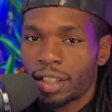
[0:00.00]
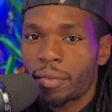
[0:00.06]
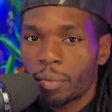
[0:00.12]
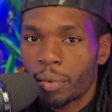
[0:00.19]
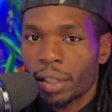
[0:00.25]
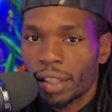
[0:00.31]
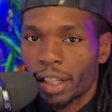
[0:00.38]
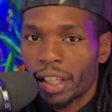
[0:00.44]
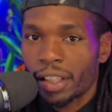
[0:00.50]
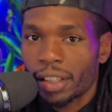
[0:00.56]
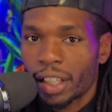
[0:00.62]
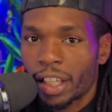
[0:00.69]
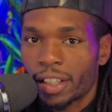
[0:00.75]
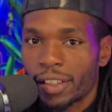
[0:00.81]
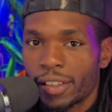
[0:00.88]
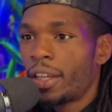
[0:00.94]
somewhat like
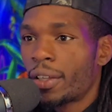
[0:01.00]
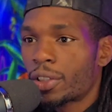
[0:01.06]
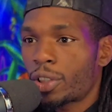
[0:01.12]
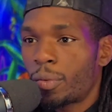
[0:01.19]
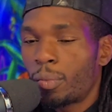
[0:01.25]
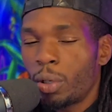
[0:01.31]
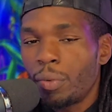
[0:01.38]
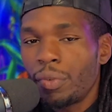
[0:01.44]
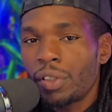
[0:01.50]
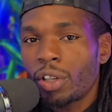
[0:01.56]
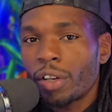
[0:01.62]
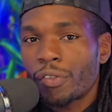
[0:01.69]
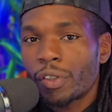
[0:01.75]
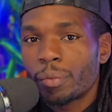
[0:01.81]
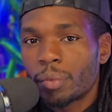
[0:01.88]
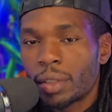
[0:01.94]
that. So moving
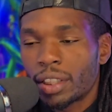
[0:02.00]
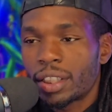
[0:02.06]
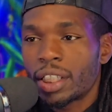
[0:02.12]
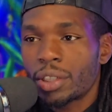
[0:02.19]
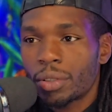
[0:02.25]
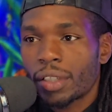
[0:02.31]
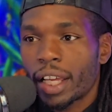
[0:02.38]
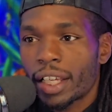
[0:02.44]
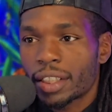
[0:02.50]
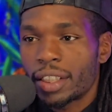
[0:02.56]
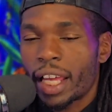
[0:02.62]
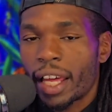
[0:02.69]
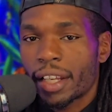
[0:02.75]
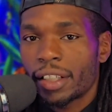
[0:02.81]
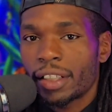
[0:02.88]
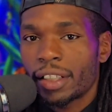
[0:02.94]
on from decentralized
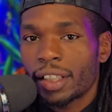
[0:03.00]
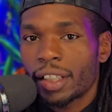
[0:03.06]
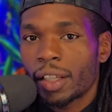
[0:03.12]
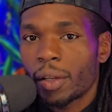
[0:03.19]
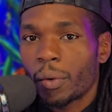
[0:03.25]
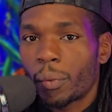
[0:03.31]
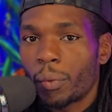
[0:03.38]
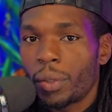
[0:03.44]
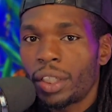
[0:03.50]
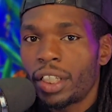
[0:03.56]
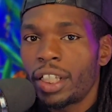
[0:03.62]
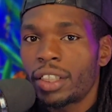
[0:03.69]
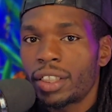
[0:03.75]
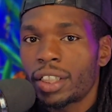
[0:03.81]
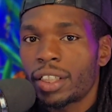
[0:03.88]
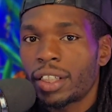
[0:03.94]
data, we
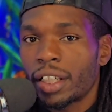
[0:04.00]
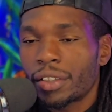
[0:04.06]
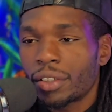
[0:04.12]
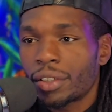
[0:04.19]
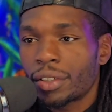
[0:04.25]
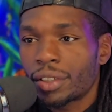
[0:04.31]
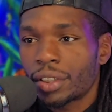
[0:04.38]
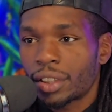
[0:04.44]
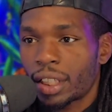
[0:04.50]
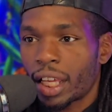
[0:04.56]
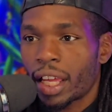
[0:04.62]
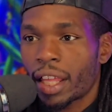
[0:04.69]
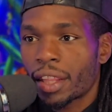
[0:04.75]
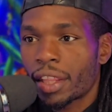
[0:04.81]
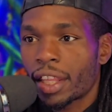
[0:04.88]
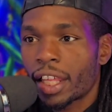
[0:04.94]
need to
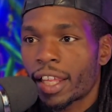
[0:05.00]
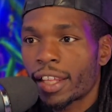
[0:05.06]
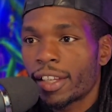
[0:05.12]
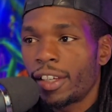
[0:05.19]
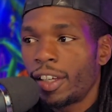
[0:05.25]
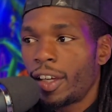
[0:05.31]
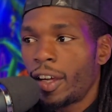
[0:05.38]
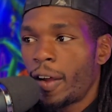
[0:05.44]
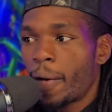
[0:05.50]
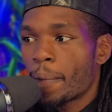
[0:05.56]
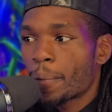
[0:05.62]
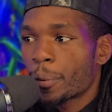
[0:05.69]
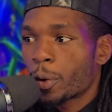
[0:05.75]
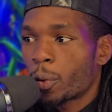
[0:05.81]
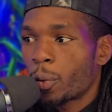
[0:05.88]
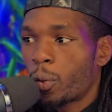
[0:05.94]
understand that
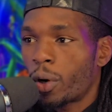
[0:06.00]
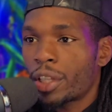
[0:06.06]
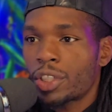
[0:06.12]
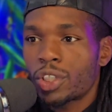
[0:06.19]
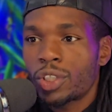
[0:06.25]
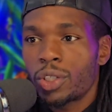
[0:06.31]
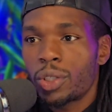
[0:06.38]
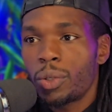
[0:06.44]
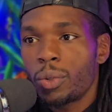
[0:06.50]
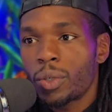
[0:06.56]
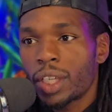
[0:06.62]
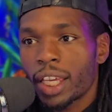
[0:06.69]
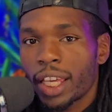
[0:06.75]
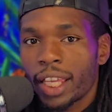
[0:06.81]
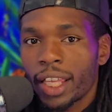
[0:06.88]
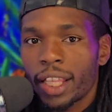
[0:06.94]
once you
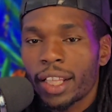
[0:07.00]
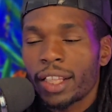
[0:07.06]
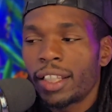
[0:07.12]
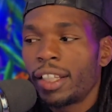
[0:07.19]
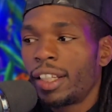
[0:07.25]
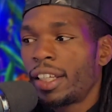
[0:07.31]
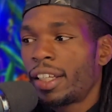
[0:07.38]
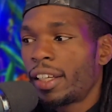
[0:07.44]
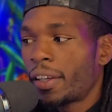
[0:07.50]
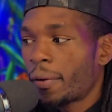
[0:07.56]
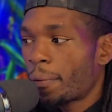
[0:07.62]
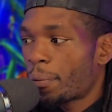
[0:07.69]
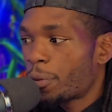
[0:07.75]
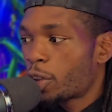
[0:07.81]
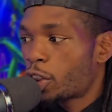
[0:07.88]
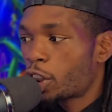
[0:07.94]
can
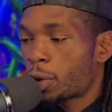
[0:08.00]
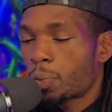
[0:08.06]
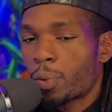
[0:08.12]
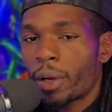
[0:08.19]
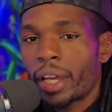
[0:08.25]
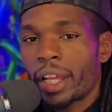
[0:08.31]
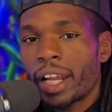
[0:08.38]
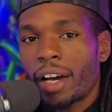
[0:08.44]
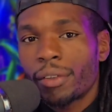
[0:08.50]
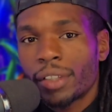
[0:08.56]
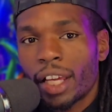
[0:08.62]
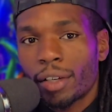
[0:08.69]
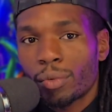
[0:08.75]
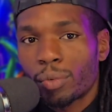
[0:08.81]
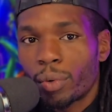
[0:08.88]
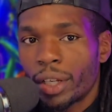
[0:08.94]
spread out
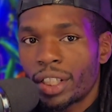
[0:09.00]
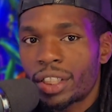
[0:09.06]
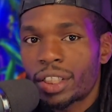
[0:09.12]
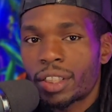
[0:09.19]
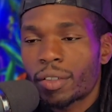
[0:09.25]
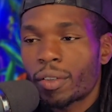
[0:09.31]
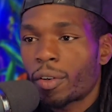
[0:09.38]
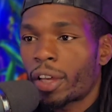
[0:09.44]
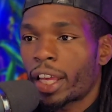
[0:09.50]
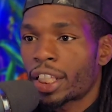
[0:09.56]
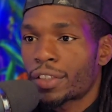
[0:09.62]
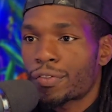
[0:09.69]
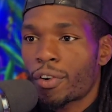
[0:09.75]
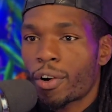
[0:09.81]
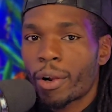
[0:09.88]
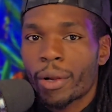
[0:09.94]
that risk
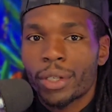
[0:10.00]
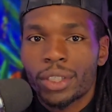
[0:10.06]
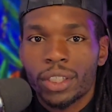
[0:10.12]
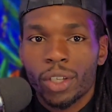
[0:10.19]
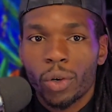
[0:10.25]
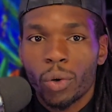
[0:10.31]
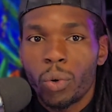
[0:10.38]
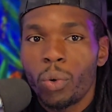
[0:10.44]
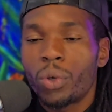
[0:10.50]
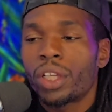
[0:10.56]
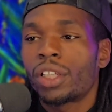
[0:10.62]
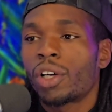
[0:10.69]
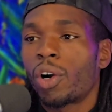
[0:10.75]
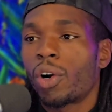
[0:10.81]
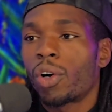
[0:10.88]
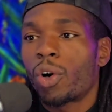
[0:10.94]
as far as who
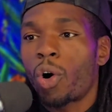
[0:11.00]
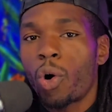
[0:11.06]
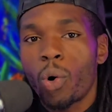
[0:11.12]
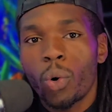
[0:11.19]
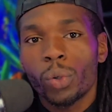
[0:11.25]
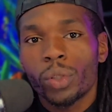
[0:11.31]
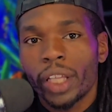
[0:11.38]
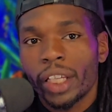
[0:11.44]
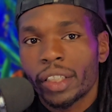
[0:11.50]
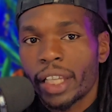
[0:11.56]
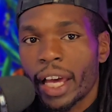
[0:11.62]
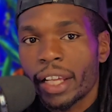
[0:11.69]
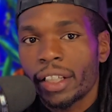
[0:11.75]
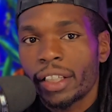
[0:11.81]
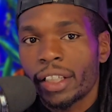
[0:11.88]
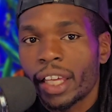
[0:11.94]
can hold that
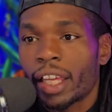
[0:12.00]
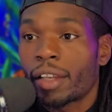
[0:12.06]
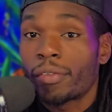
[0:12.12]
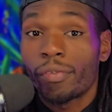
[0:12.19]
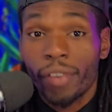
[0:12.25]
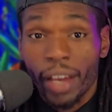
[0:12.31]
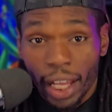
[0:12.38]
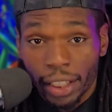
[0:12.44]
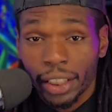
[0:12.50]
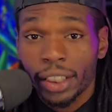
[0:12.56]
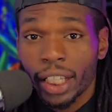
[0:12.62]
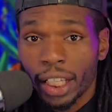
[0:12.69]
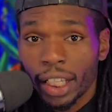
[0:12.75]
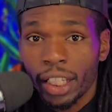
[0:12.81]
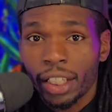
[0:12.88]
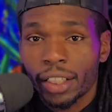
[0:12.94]
data and
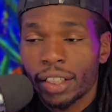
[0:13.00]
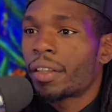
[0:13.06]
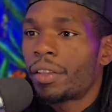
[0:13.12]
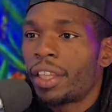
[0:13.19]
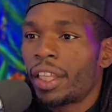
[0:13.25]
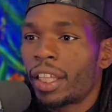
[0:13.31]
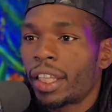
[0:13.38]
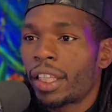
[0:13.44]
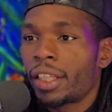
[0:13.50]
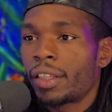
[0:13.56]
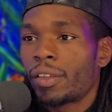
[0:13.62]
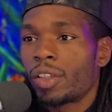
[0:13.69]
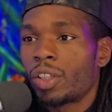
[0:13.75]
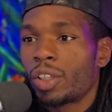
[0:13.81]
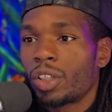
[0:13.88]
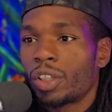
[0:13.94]
validate it,
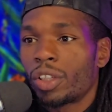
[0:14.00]
then